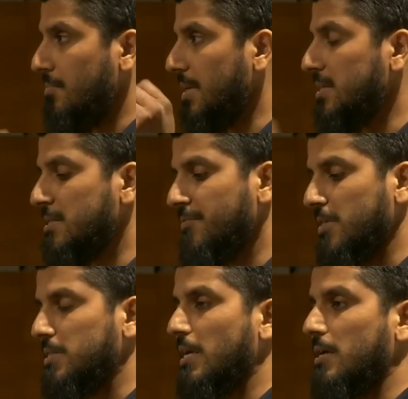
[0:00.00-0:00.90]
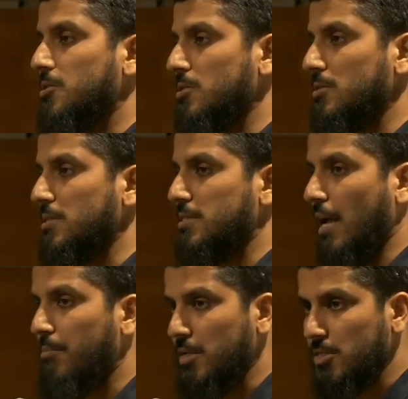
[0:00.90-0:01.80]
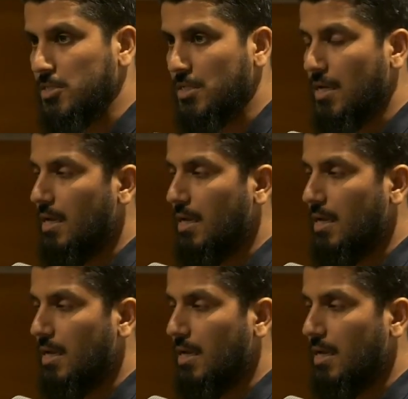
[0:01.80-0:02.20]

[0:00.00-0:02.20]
police investigations established